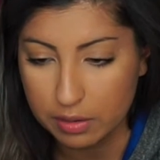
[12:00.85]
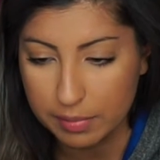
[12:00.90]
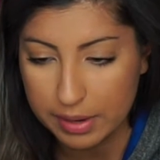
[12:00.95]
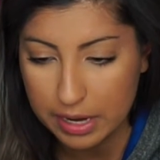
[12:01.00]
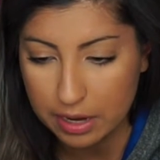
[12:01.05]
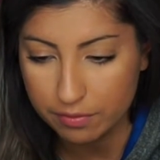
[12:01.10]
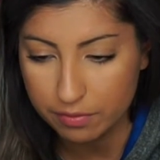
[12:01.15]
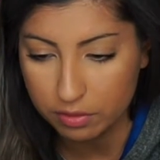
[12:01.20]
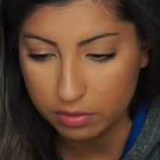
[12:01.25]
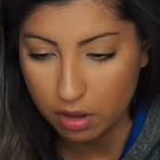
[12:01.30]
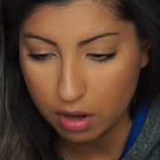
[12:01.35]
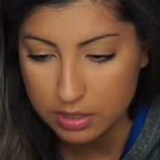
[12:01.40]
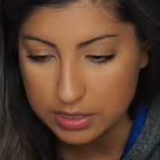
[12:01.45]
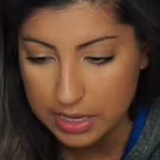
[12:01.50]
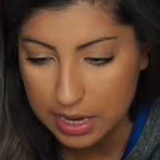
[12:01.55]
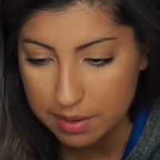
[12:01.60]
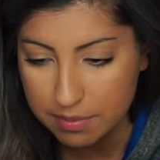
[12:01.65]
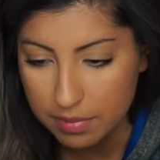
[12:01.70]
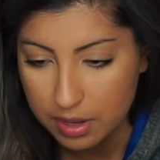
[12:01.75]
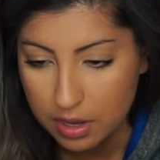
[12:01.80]
on my hair for a long
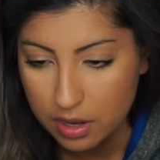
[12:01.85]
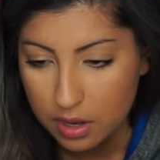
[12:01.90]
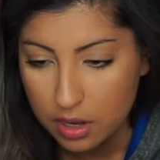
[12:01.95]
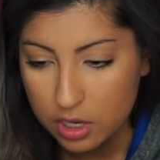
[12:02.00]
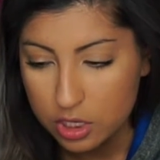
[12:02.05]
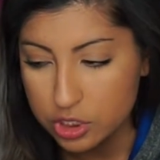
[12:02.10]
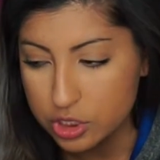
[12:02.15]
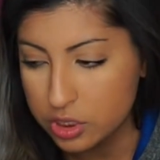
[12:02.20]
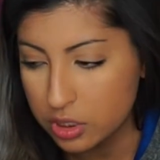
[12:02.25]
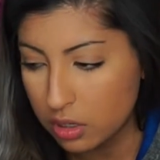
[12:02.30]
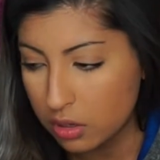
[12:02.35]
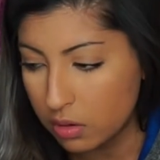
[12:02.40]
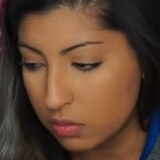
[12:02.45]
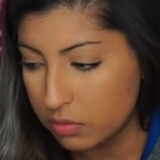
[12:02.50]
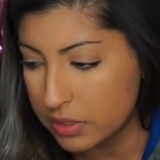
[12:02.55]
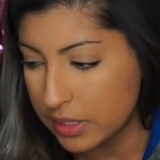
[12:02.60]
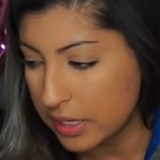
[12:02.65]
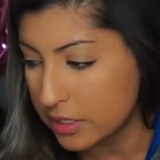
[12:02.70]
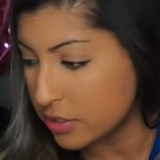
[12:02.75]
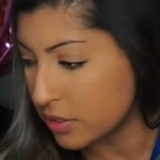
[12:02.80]
time. So
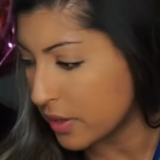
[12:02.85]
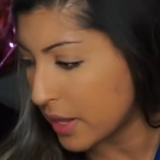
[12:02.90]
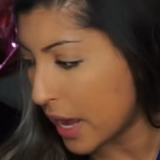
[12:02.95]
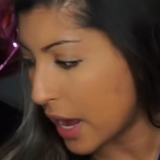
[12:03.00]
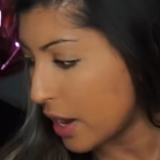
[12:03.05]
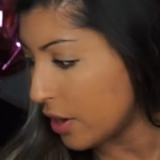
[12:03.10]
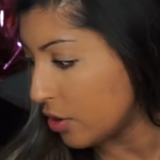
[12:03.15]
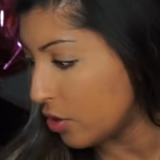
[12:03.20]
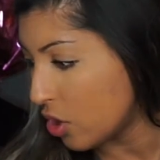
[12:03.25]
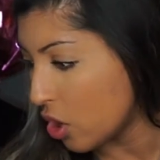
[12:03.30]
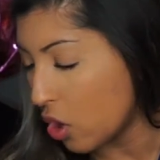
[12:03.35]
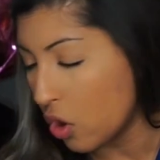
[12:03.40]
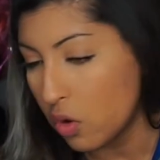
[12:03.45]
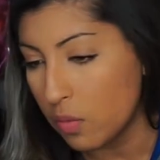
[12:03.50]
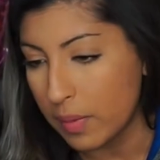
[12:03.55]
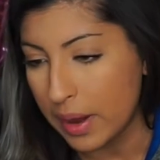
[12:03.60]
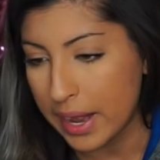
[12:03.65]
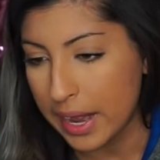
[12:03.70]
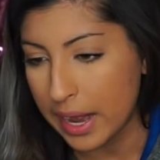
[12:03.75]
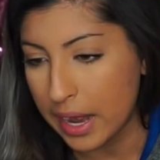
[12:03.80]
to answer that, no,
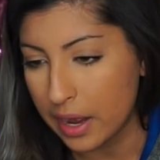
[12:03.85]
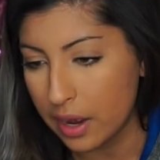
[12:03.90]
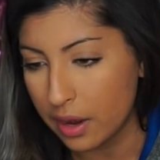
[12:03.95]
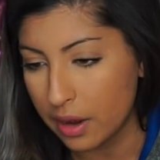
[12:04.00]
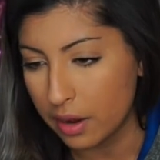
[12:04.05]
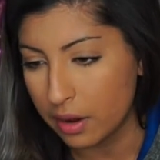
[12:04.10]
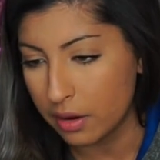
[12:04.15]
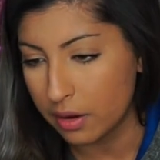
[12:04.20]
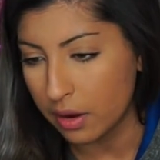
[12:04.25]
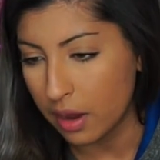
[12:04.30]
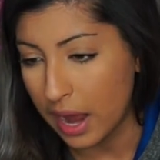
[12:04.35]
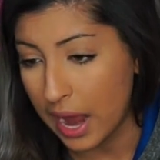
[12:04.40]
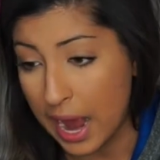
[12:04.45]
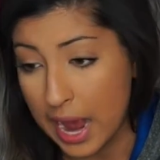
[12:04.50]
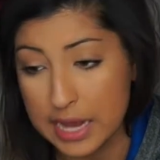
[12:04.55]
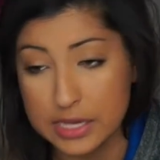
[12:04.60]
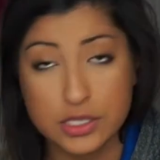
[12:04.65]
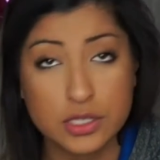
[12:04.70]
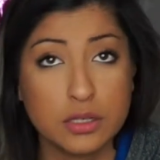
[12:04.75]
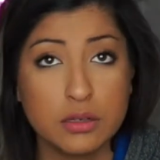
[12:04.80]
my hair
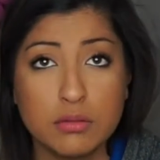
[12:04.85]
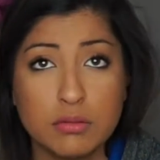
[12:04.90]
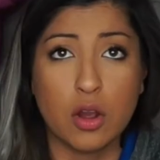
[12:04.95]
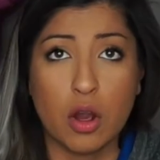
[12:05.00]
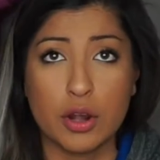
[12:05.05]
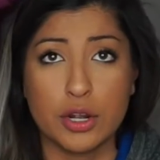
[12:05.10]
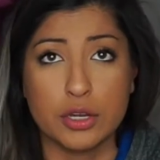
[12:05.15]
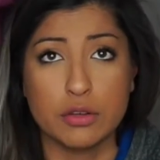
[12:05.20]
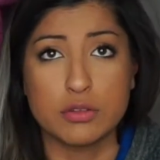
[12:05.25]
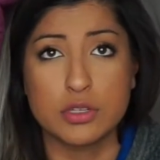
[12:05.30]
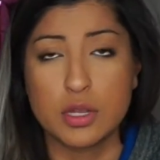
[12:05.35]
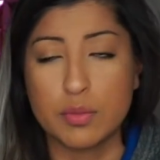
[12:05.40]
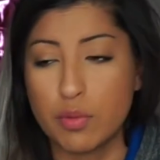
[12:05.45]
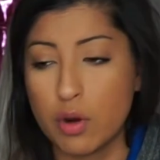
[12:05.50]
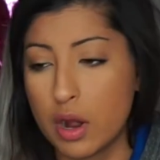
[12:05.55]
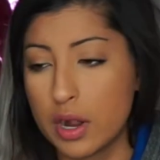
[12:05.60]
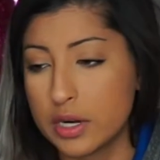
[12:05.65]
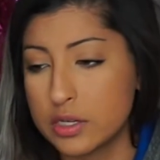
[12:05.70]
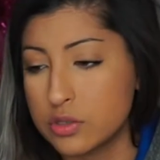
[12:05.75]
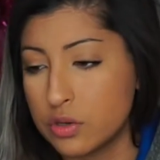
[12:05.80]
hasn't gotten used to the
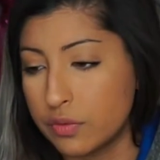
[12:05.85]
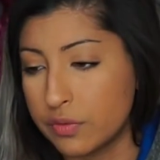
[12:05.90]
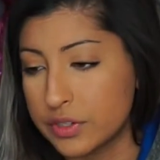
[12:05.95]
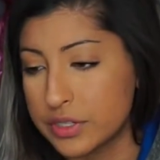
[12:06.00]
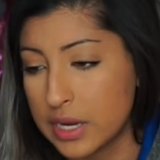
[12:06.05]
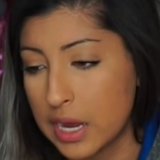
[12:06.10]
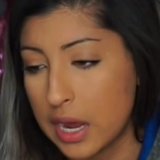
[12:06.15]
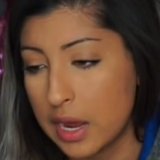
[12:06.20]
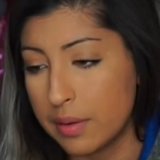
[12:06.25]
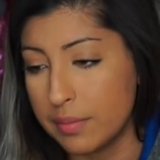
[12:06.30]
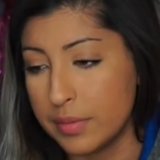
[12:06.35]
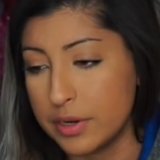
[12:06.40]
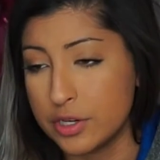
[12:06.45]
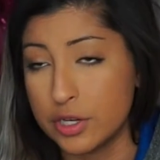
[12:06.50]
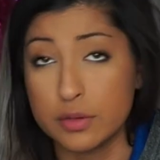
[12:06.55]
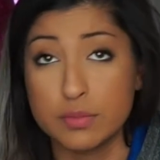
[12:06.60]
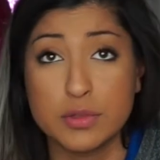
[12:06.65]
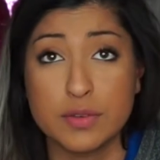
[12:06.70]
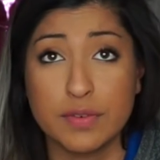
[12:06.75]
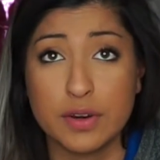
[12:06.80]
products over time in
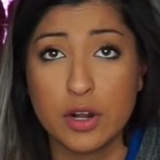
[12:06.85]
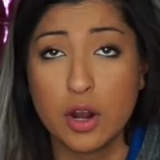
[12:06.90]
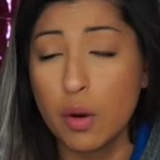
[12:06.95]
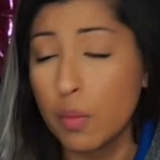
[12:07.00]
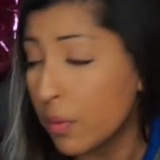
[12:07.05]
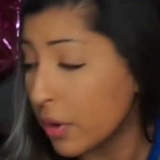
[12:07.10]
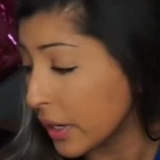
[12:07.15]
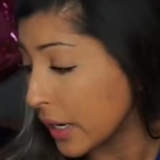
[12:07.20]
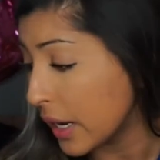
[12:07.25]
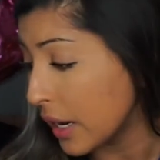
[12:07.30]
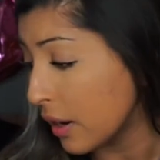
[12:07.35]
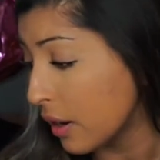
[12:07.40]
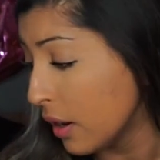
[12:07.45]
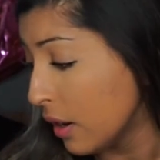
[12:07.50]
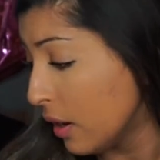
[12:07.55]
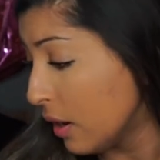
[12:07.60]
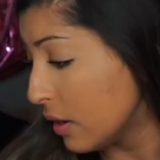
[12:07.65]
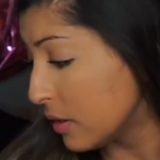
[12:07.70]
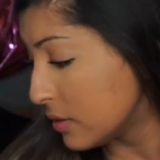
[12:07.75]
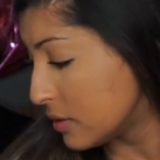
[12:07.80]
terms of it not working.
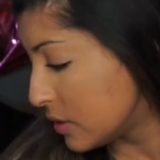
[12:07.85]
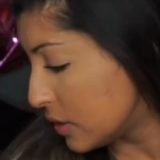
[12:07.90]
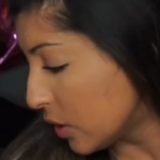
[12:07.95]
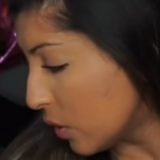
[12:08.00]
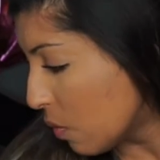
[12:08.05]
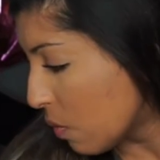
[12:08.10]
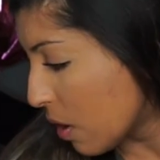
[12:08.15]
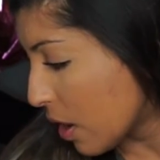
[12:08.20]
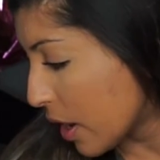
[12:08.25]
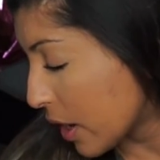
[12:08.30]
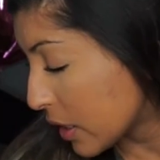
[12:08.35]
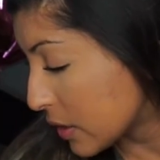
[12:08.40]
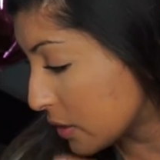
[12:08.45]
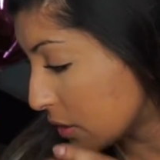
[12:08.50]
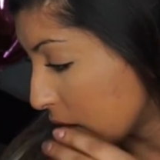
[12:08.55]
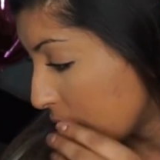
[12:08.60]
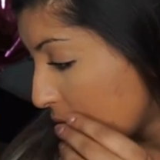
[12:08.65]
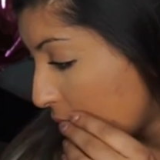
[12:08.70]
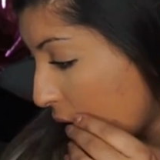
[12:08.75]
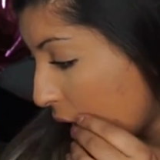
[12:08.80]
It still works.
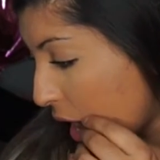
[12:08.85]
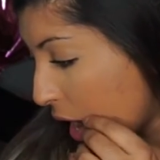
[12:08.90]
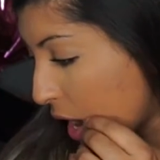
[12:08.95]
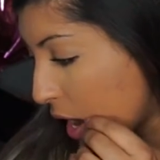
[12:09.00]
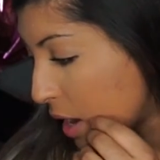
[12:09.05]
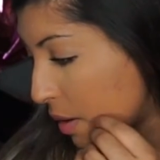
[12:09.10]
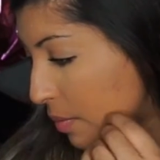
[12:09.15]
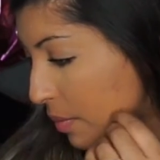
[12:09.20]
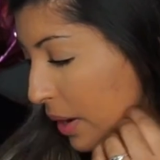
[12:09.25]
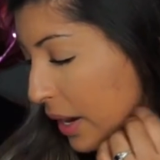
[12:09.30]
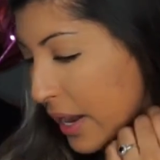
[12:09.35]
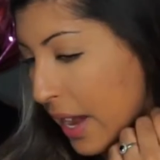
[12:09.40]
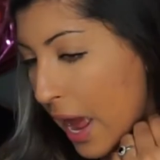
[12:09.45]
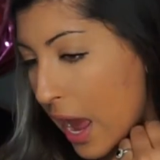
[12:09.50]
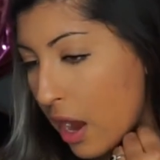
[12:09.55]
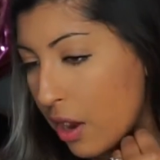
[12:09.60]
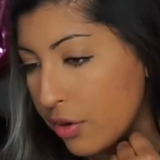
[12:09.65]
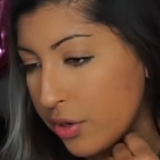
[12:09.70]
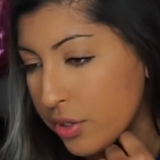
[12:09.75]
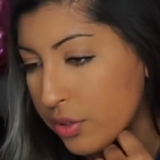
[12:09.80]
And
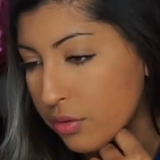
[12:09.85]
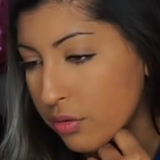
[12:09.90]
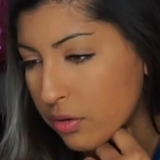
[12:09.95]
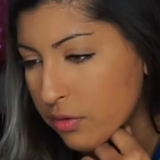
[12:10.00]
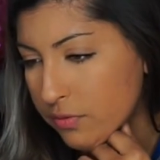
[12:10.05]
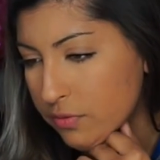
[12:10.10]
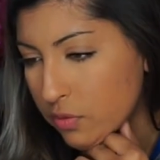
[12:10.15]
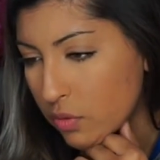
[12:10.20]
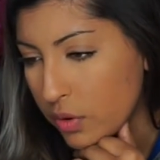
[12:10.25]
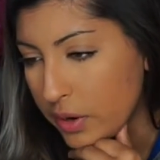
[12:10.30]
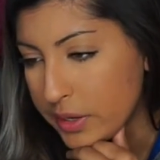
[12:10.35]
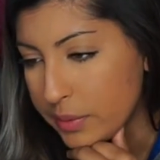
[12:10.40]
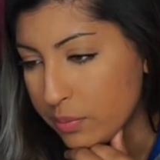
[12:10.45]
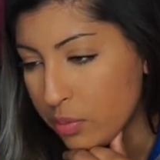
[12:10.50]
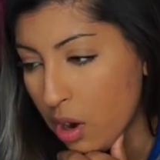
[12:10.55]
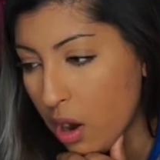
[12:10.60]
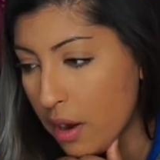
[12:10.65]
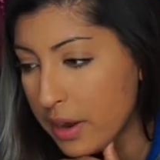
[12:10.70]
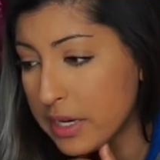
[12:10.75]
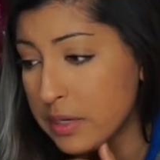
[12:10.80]
how to avoid
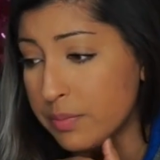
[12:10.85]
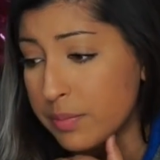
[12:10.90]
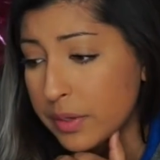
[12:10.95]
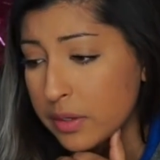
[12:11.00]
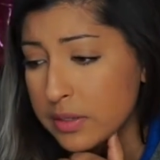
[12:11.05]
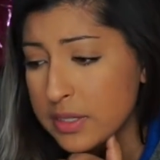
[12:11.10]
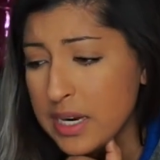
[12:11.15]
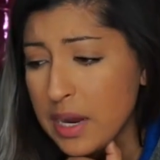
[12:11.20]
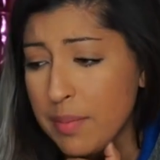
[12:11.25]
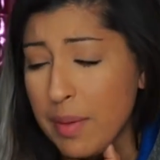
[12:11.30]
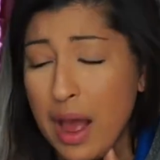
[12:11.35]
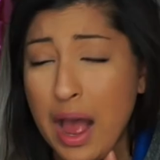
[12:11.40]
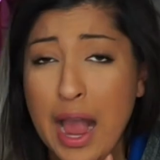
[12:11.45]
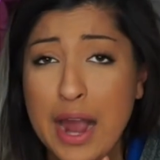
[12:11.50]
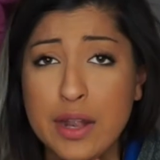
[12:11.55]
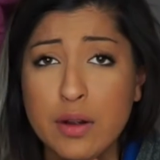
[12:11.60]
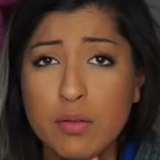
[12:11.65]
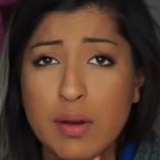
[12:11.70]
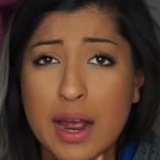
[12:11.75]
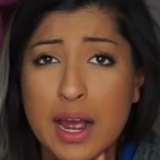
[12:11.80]
product buildup?
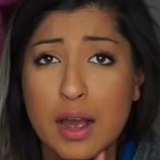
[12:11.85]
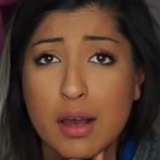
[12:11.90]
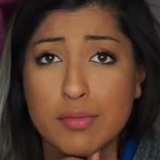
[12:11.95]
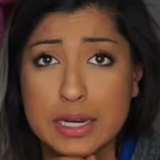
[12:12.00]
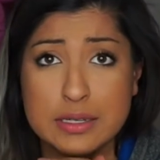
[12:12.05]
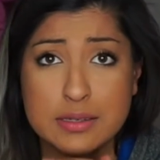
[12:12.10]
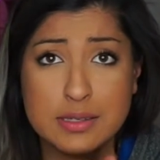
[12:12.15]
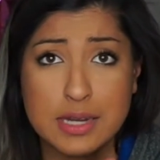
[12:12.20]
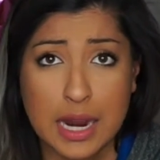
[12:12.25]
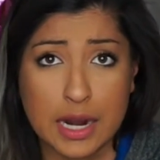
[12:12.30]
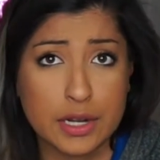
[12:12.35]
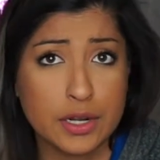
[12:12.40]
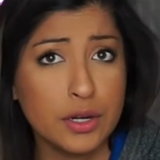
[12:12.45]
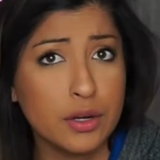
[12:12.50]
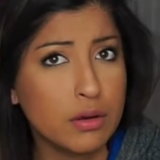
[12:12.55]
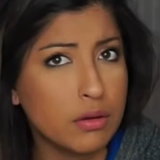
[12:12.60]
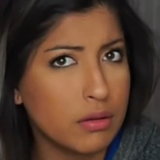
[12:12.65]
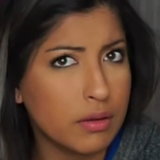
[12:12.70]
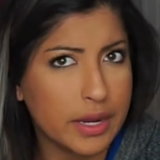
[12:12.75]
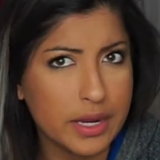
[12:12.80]
I don't have a
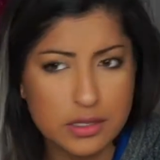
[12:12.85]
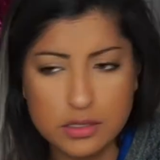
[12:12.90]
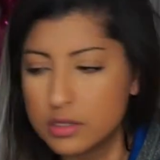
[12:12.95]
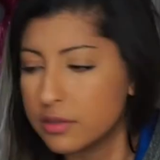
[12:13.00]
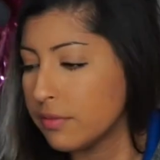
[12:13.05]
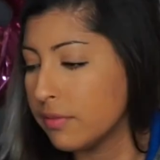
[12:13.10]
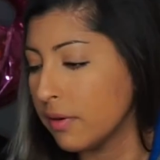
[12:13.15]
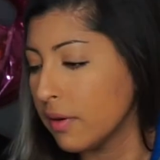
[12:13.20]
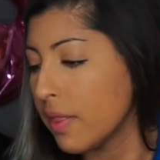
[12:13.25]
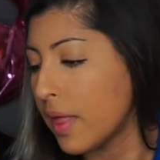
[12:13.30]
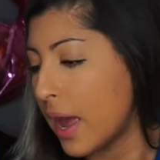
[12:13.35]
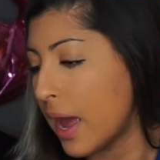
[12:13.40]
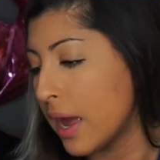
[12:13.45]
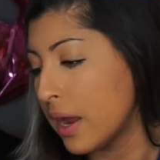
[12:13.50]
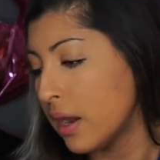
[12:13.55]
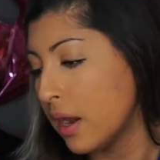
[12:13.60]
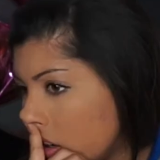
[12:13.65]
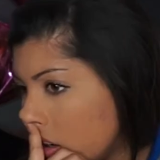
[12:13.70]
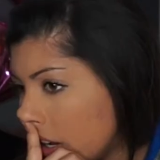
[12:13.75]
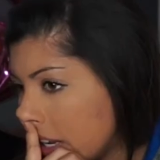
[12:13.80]
technical answer for
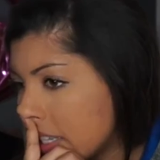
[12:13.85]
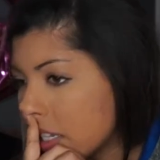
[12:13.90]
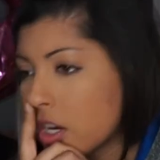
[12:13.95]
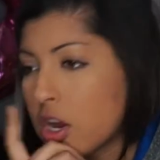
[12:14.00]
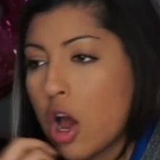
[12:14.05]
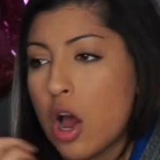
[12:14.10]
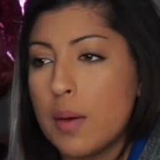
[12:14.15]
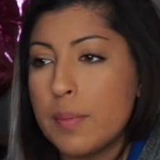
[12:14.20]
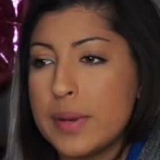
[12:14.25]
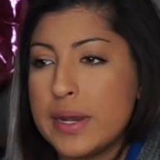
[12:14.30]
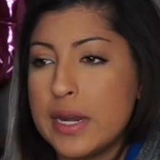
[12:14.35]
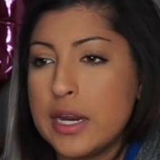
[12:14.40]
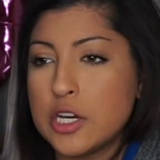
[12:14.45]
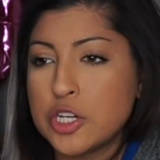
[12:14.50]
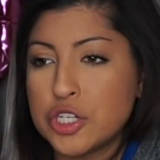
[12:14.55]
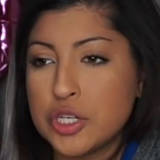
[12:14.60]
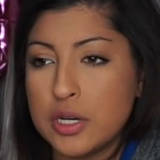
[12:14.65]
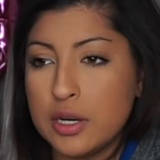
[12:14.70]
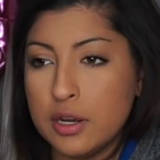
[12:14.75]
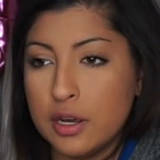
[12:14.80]
that. It's a
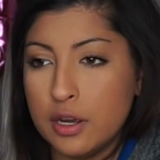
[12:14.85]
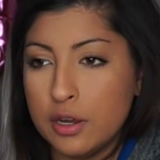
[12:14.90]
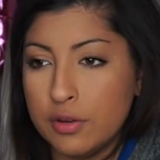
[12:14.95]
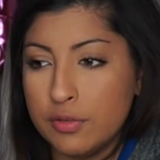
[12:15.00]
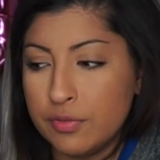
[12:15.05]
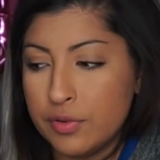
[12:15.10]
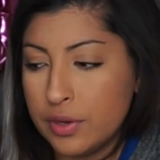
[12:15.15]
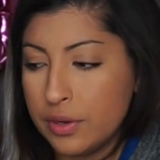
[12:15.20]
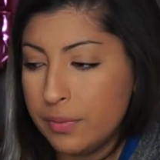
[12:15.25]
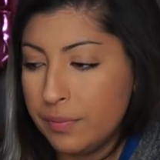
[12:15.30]
combination of